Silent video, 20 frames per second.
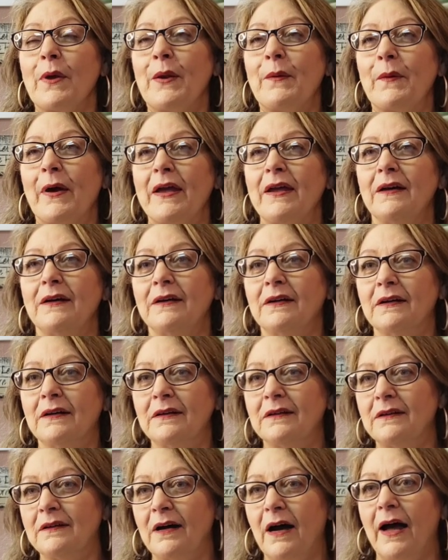anyway,
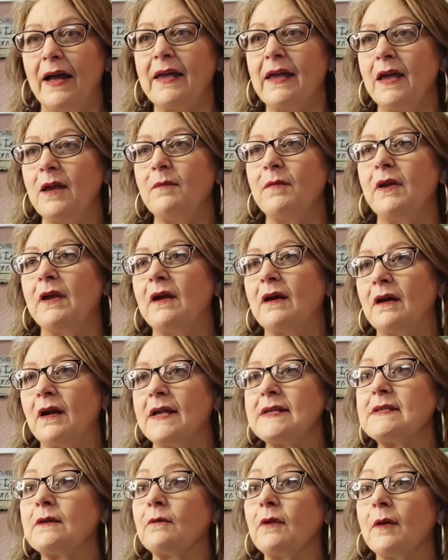I came here and
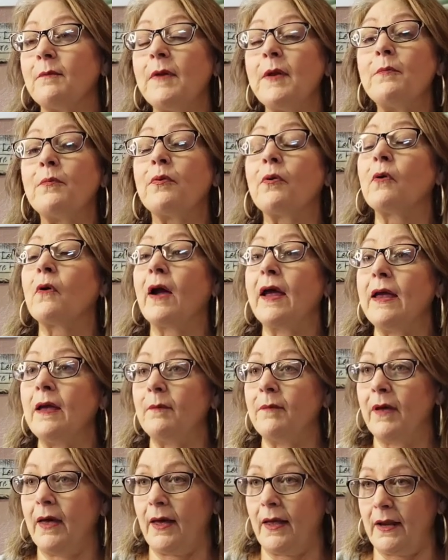I said, well, let me pray
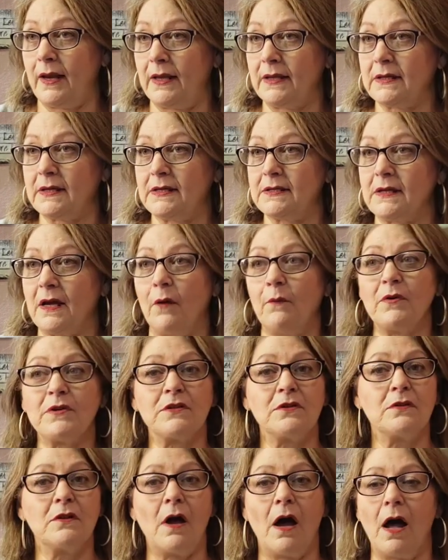about it because I was
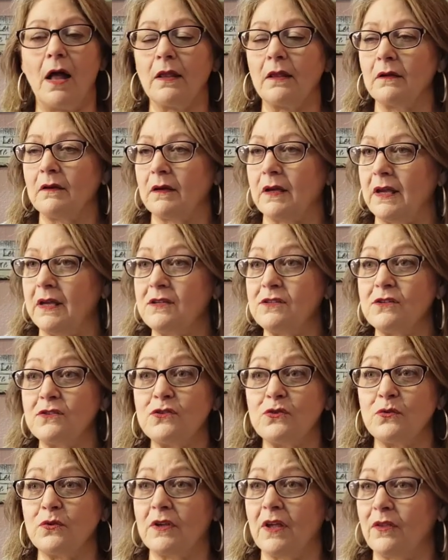not looking to
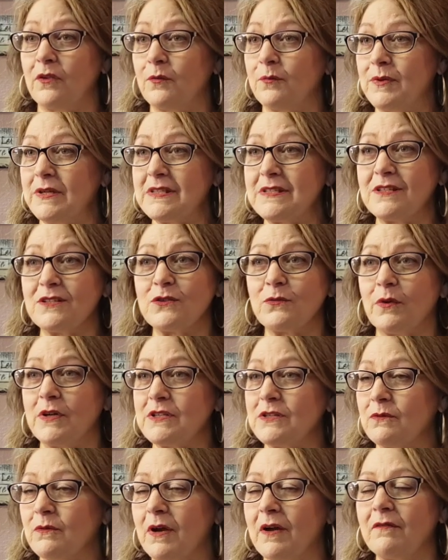do another business
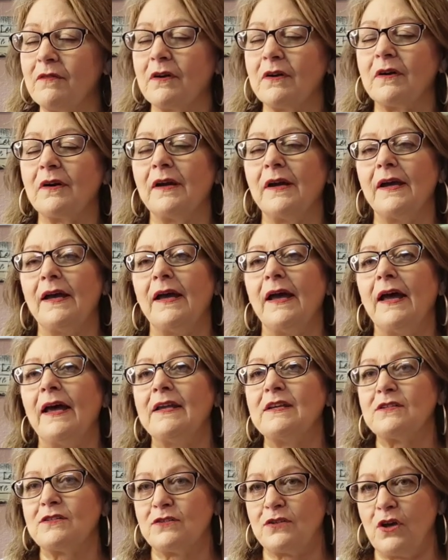whatsoever.
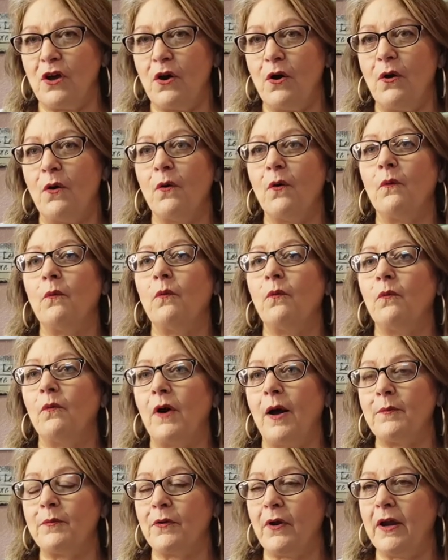So
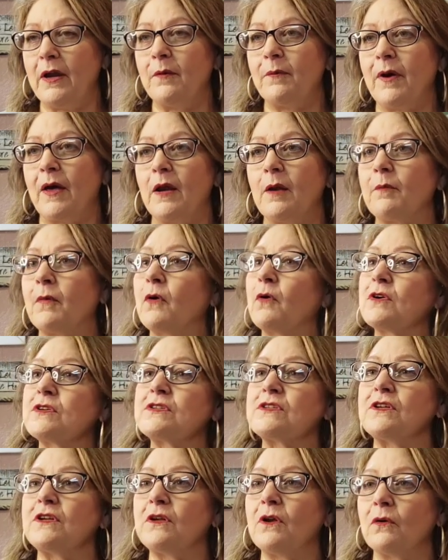I prayed about it. Of
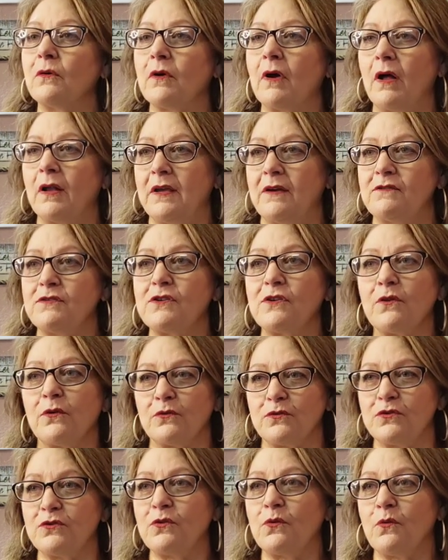course, God gives you
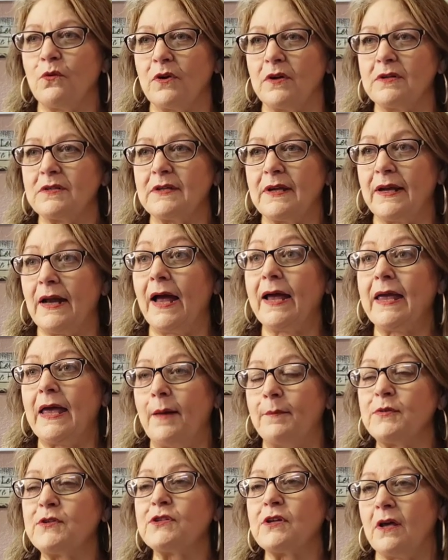those doors, and I
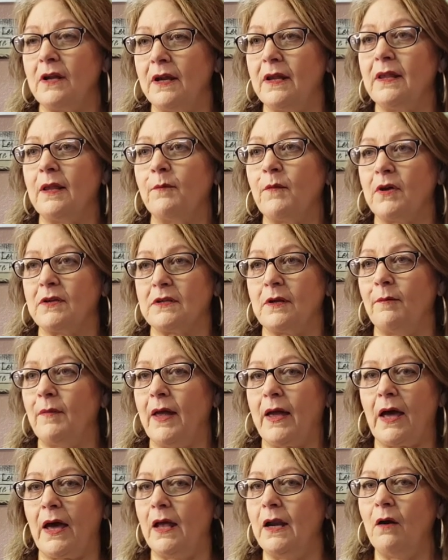kept shutting them because I'm
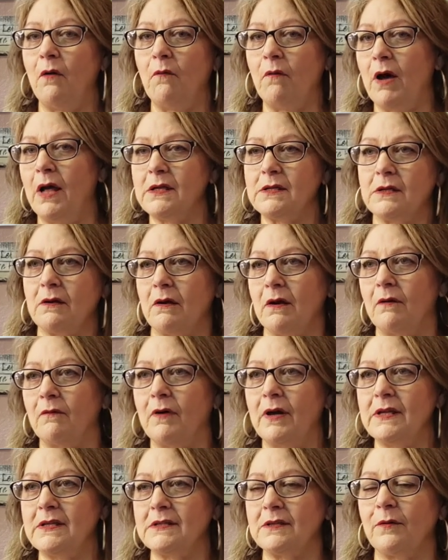like, I don't want
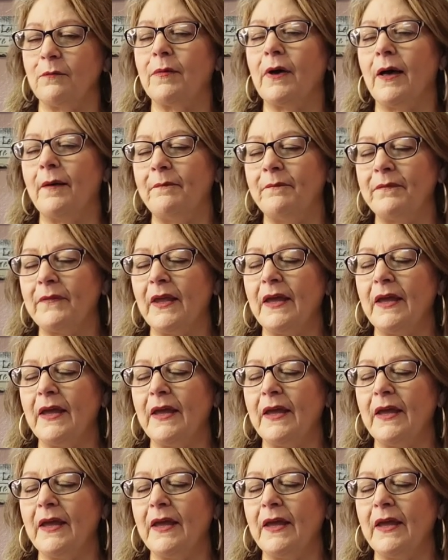to. But